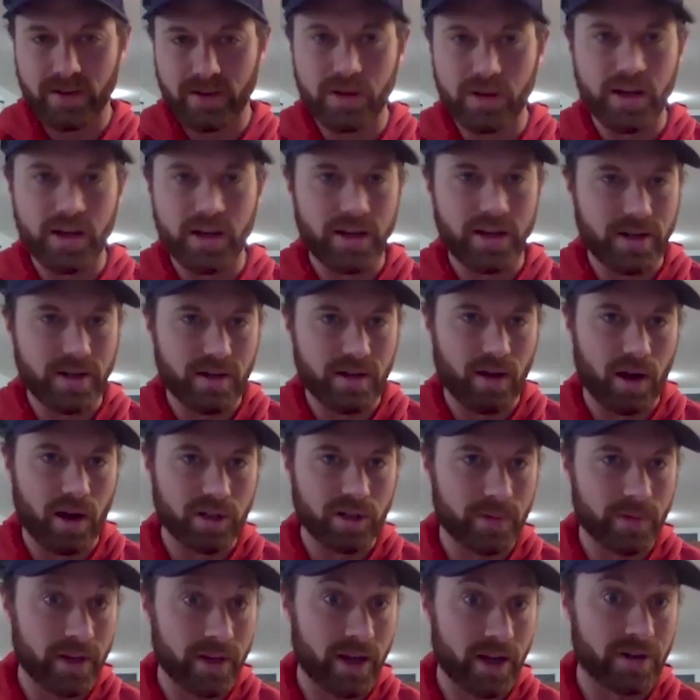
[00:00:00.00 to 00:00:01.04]
you need to
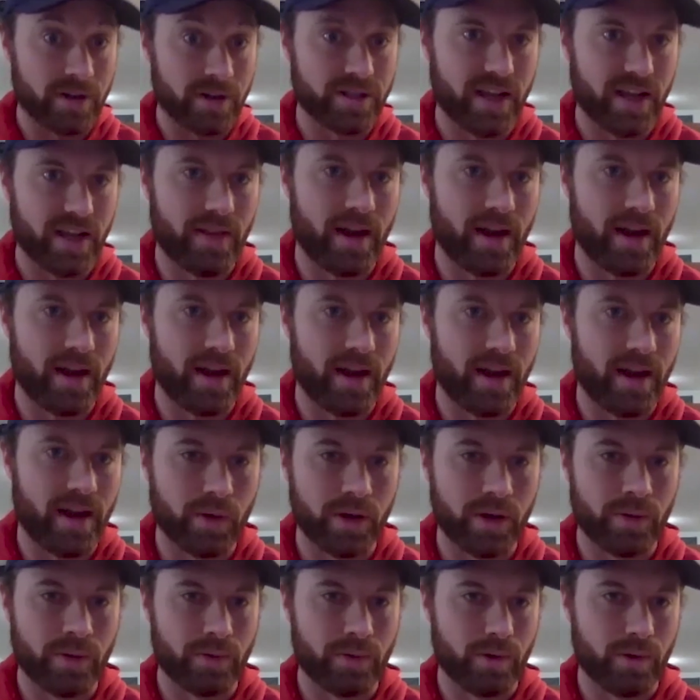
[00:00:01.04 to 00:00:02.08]
ultimately understand that
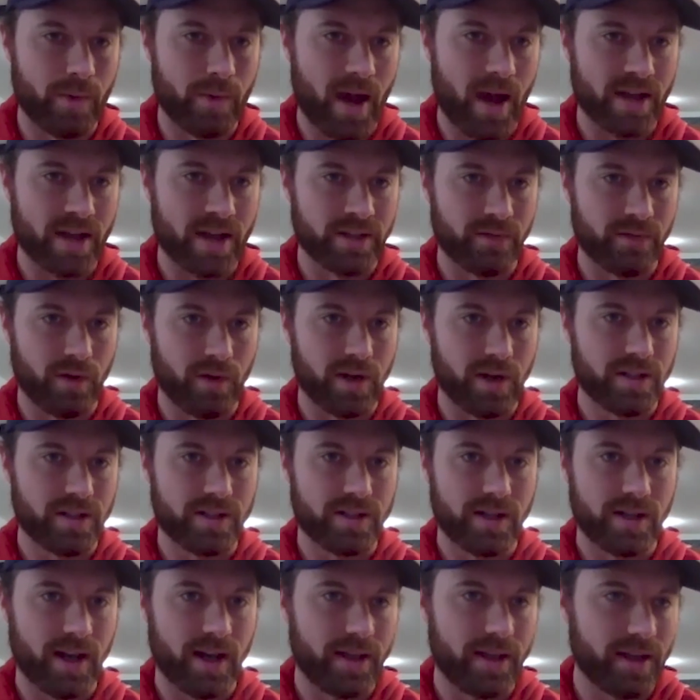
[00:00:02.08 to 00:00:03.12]
everyone in the room has a
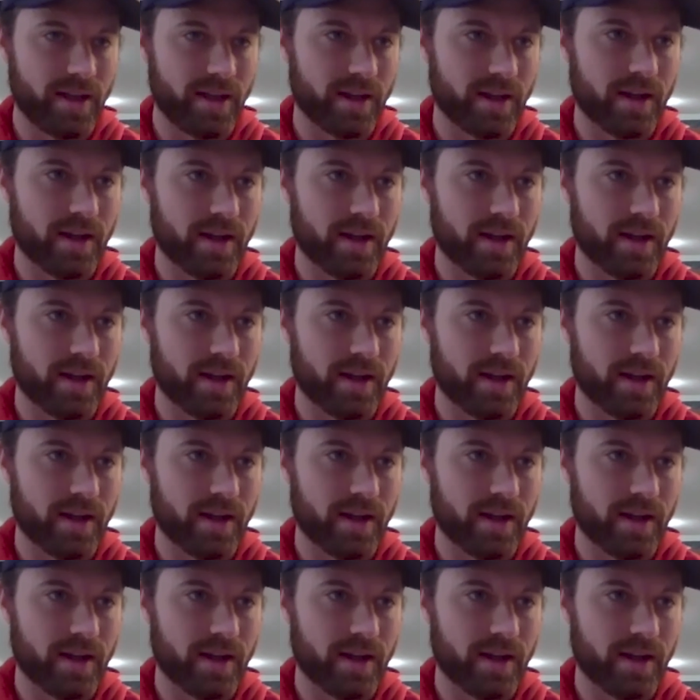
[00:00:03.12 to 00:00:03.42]
voice. And I think